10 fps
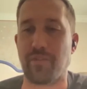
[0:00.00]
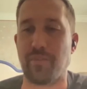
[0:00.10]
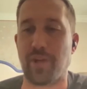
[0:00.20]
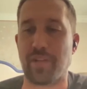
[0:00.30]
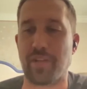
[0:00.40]

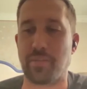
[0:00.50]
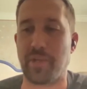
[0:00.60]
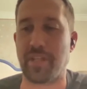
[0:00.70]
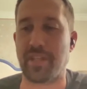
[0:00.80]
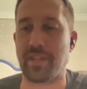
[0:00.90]
remarks,
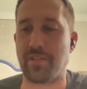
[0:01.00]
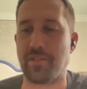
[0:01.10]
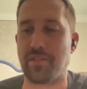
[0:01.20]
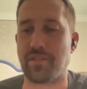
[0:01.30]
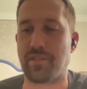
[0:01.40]
but
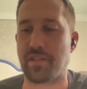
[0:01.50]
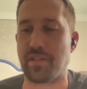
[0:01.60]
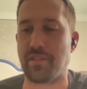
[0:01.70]
there's